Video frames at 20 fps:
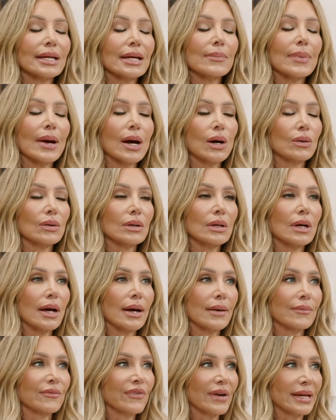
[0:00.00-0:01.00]
about,
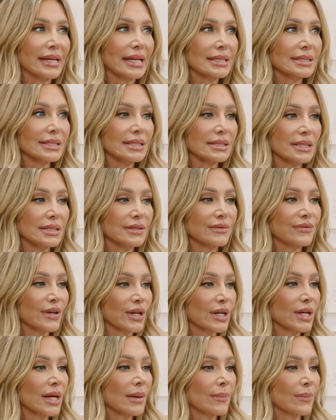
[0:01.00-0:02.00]
finances is
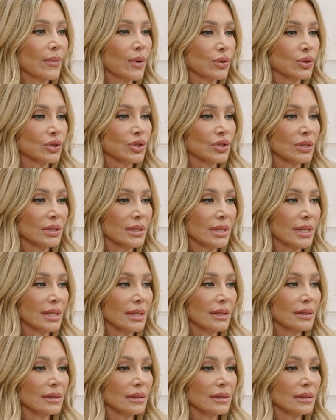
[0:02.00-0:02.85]
very emotionally